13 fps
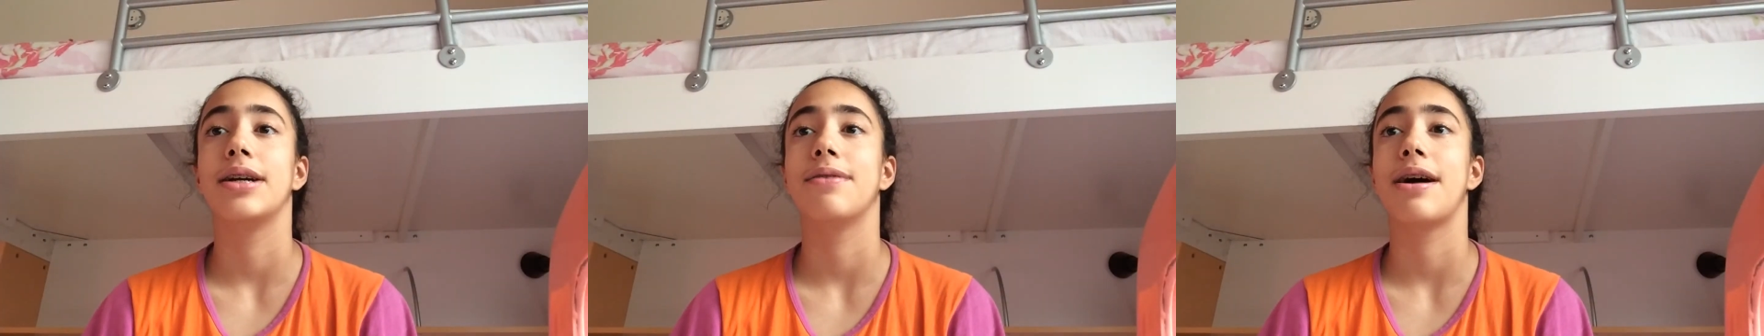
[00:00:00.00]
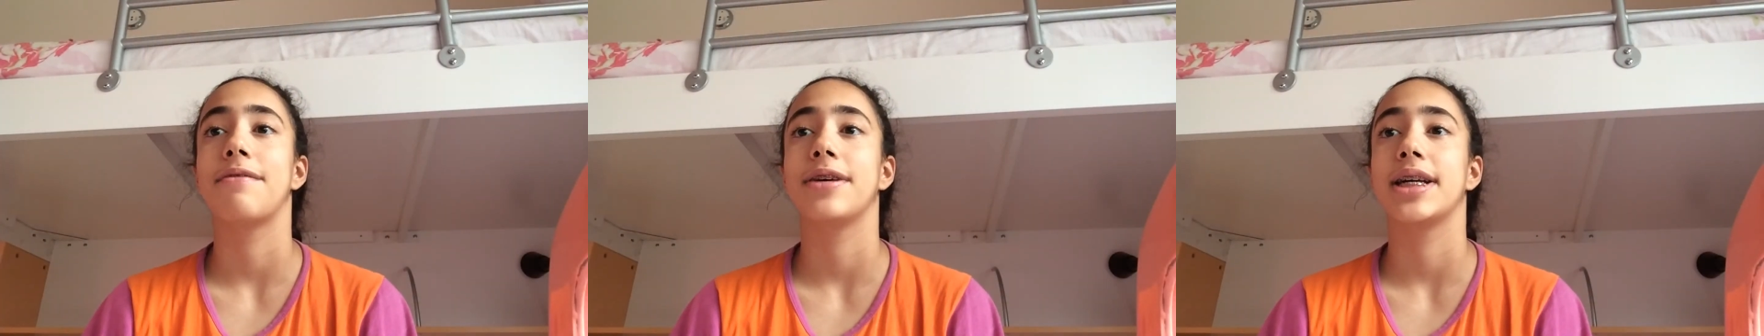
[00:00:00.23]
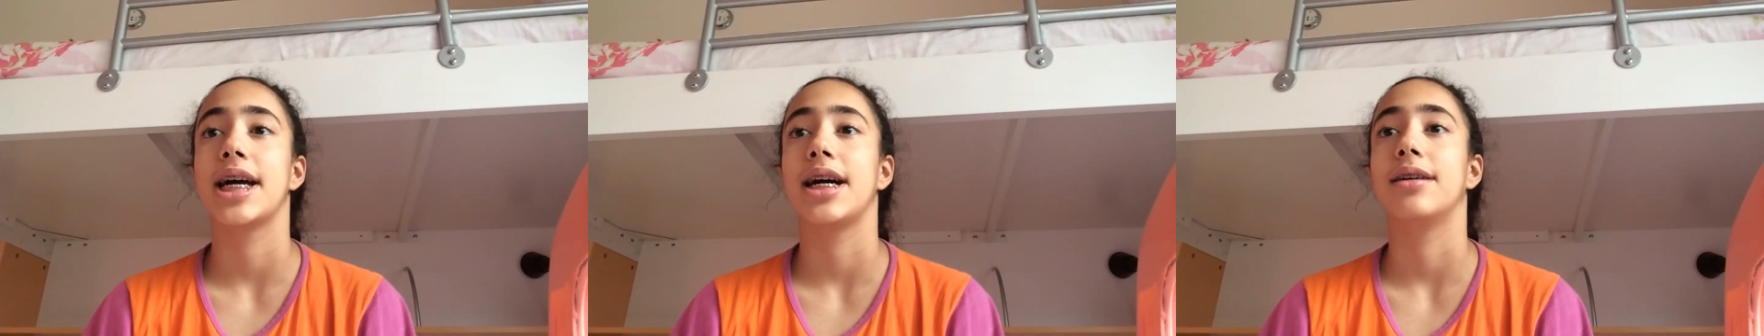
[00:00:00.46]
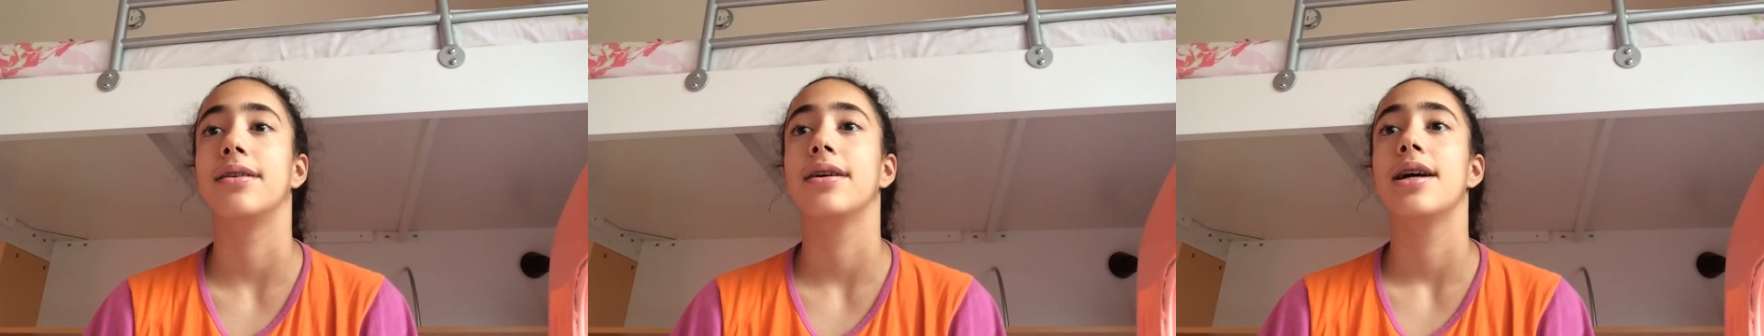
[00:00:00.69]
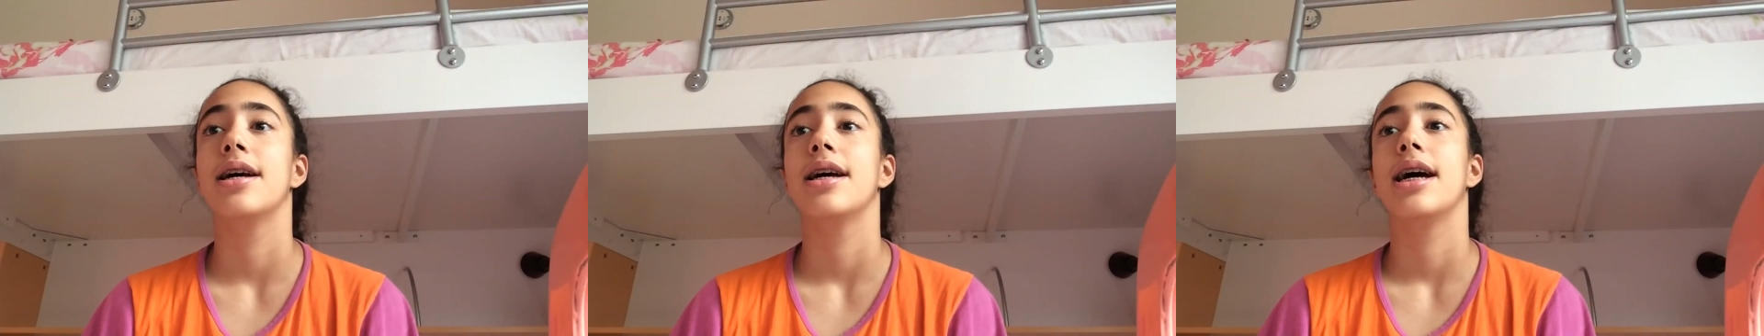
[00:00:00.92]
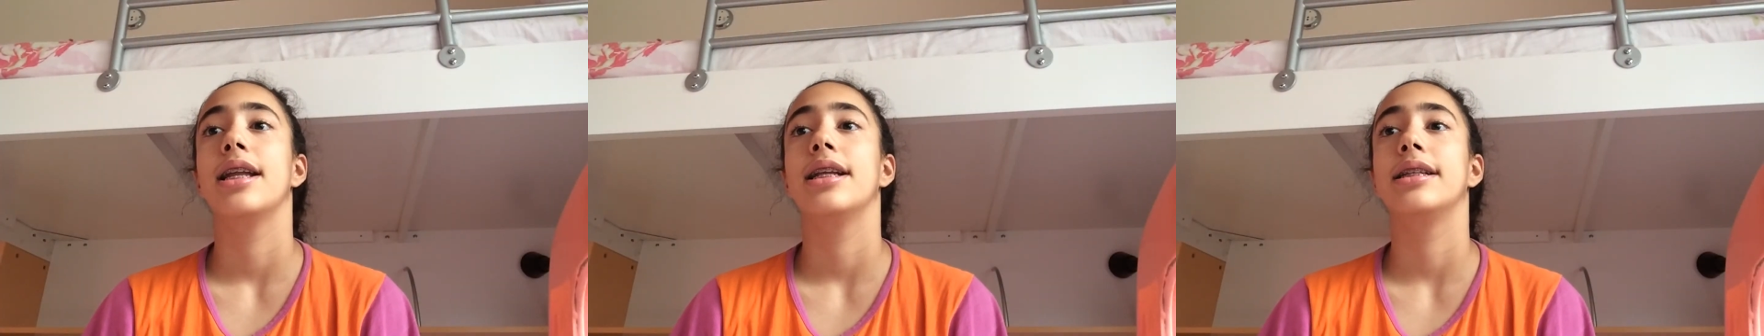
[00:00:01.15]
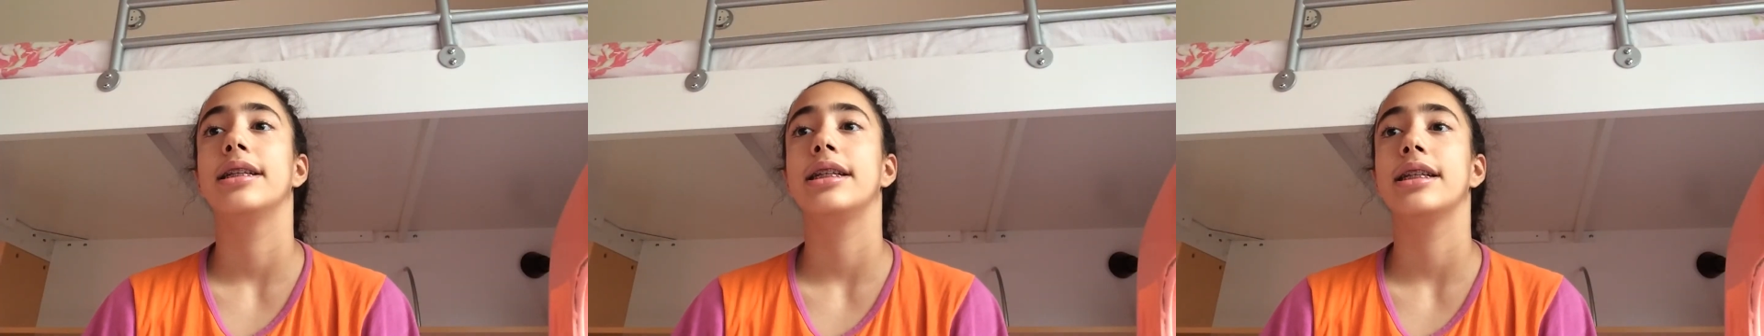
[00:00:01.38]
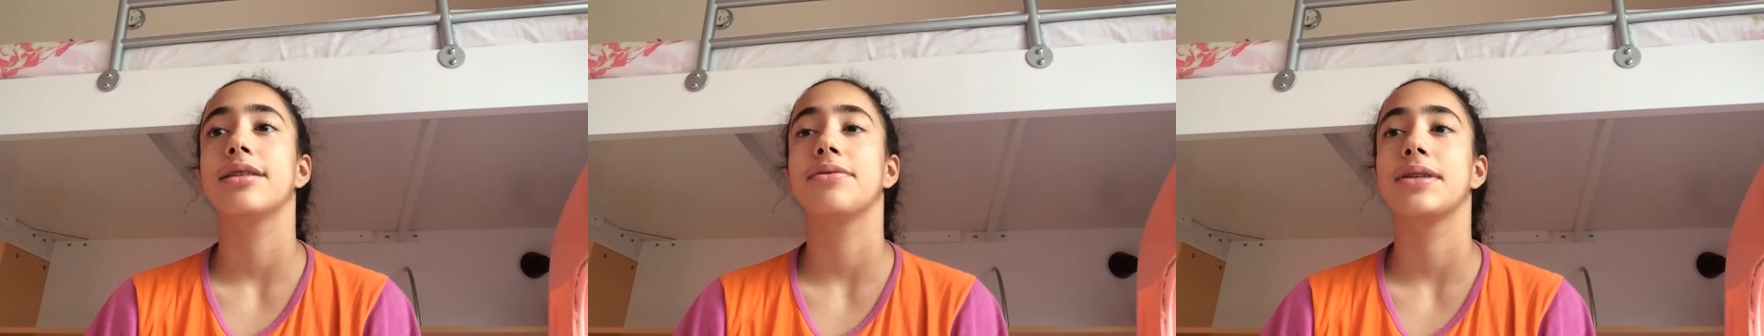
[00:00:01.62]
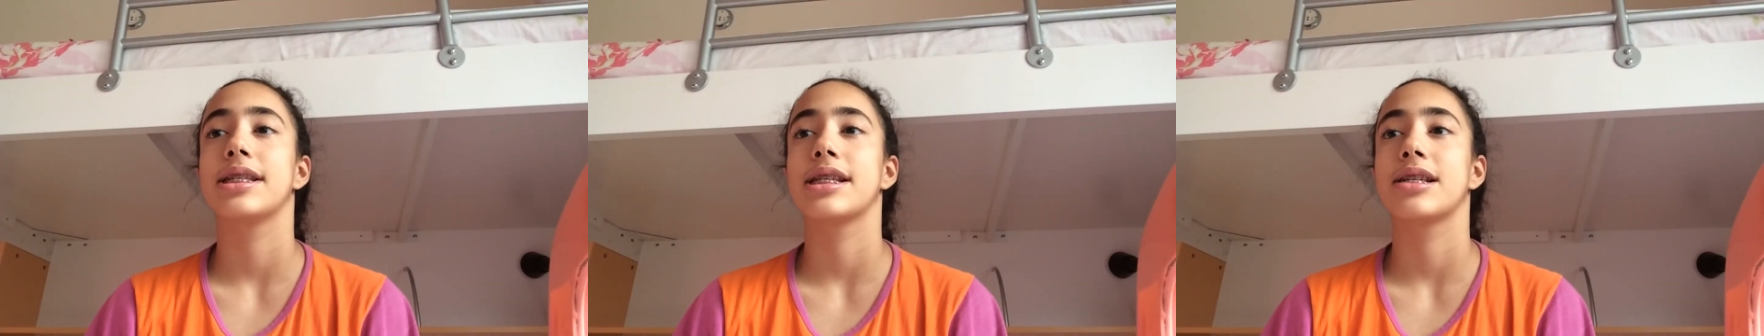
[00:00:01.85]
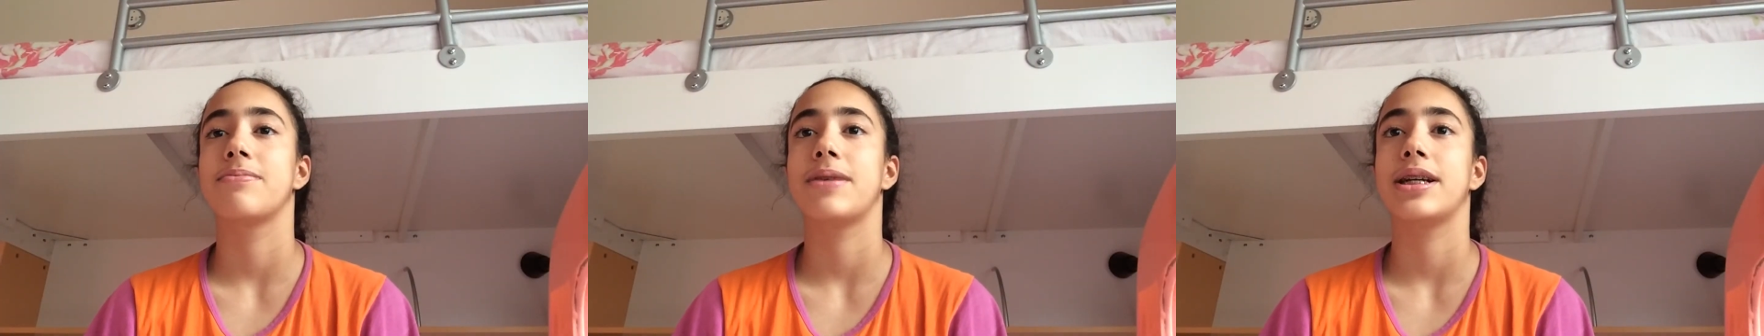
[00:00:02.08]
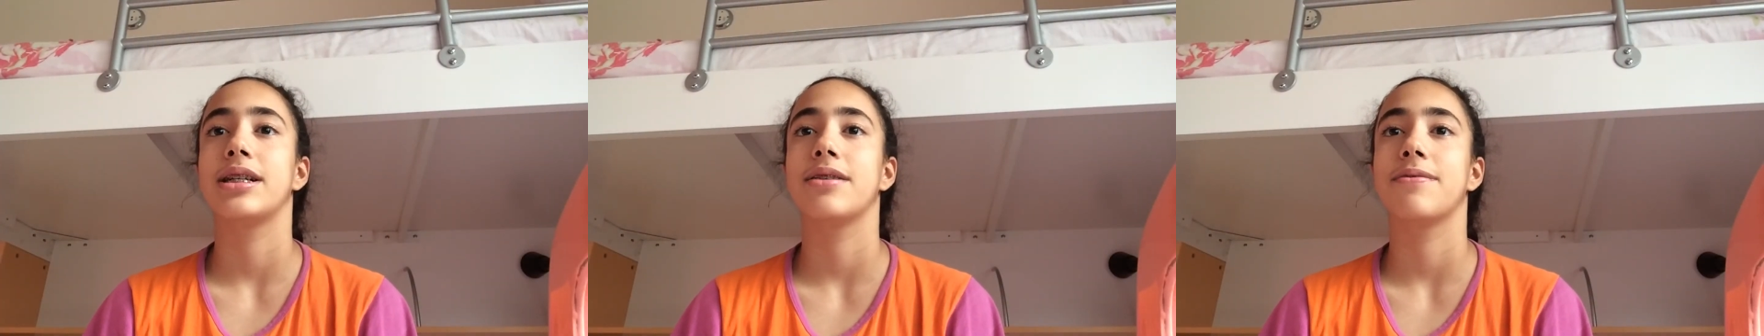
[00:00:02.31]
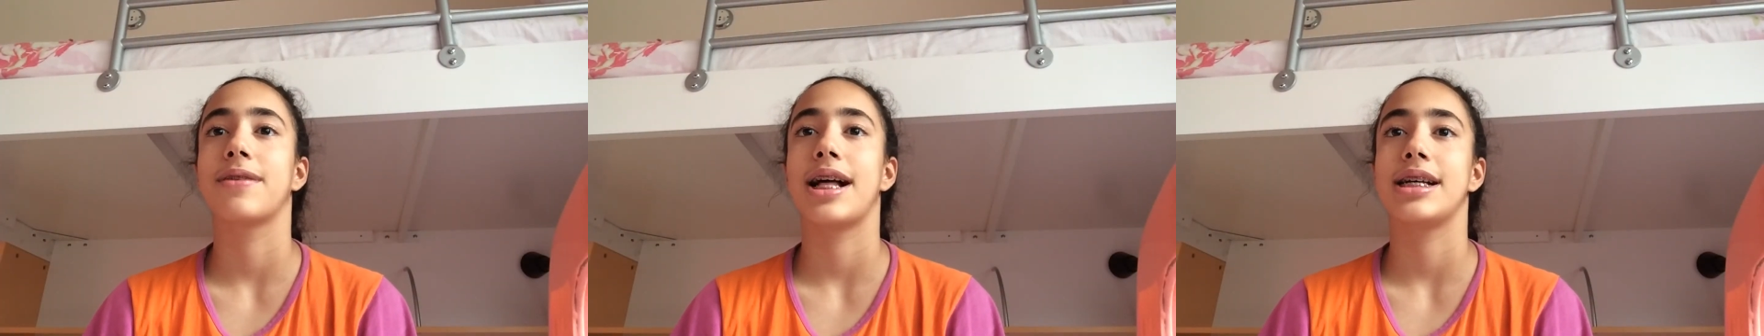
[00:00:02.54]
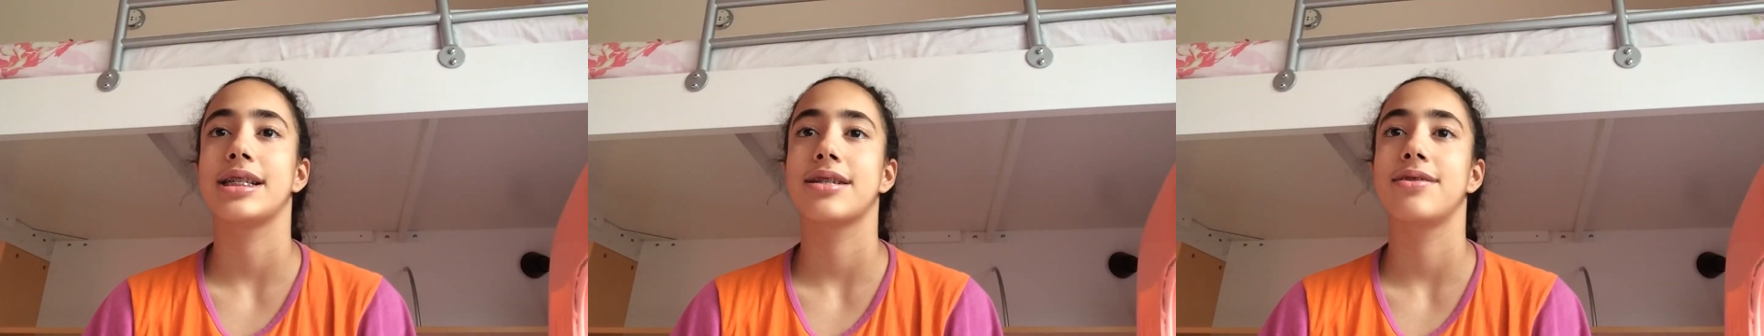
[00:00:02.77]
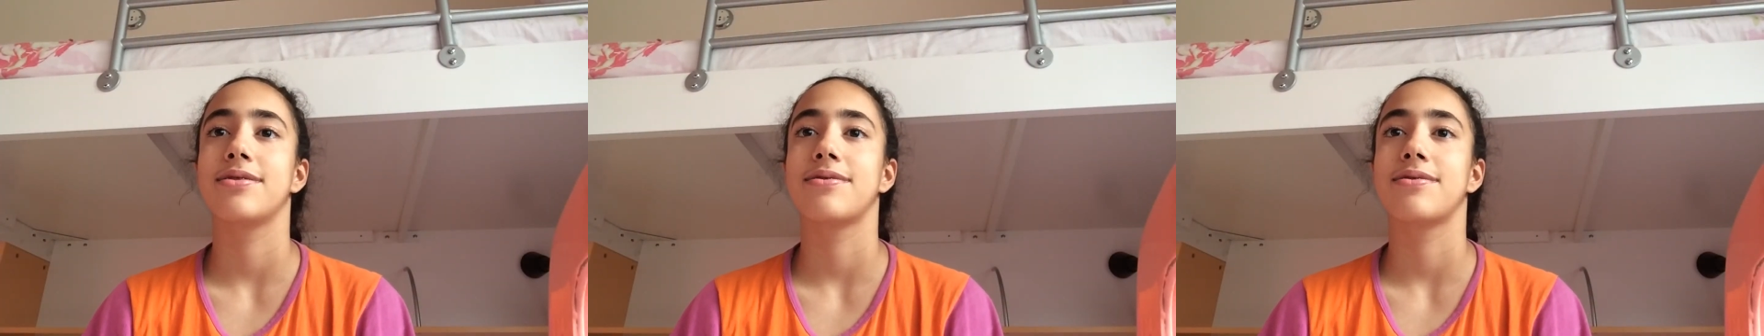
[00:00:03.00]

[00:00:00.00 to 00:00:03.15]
and Raphael. In addition to its expression of classical